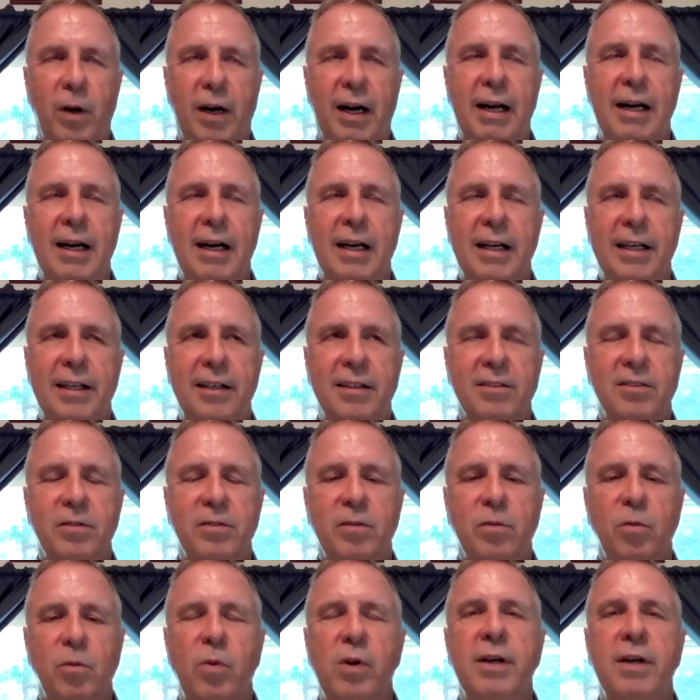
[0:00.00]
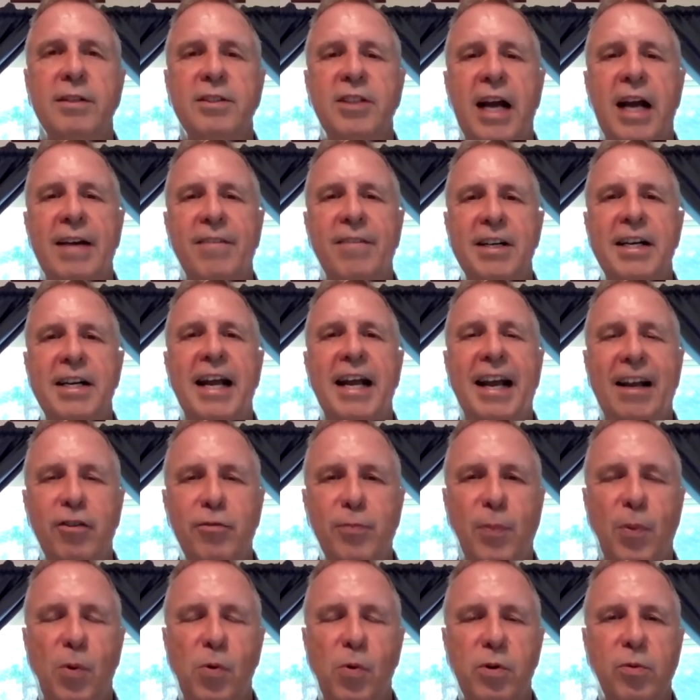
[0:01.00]
What I like is one is have a
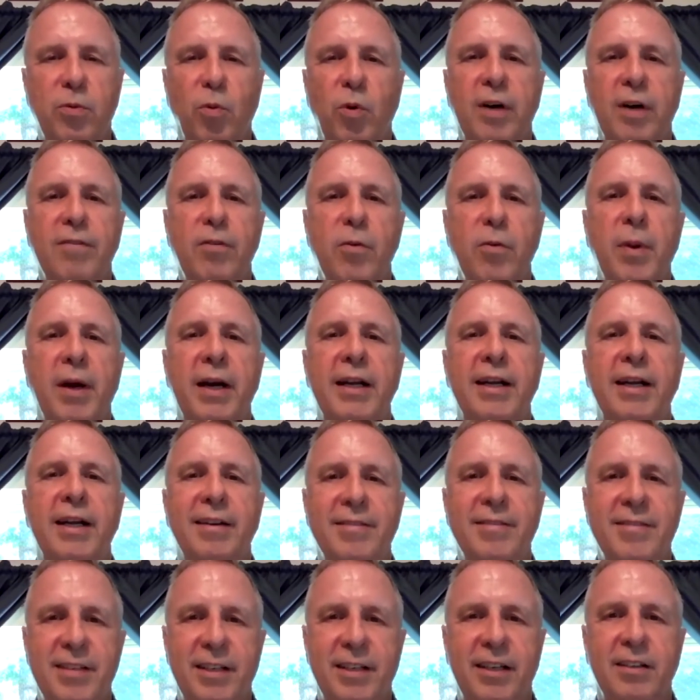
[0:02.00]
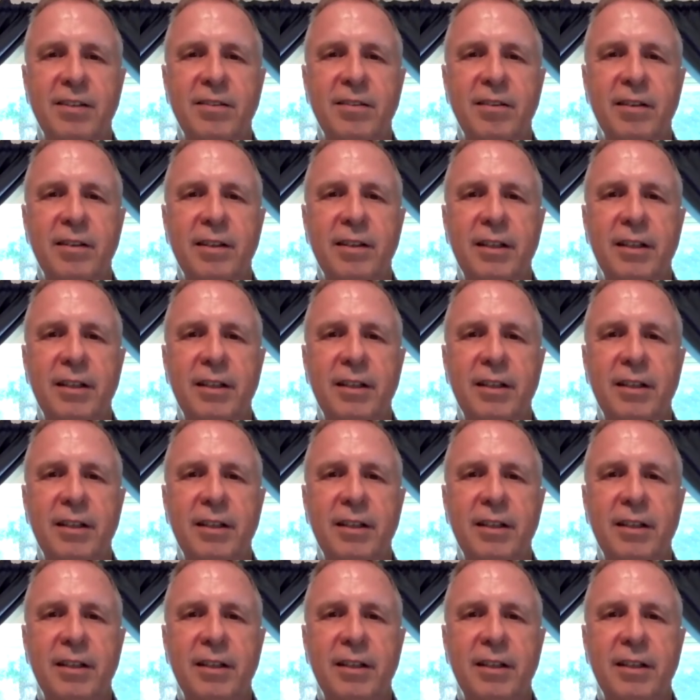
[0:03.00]
dashboard where everybody can see it.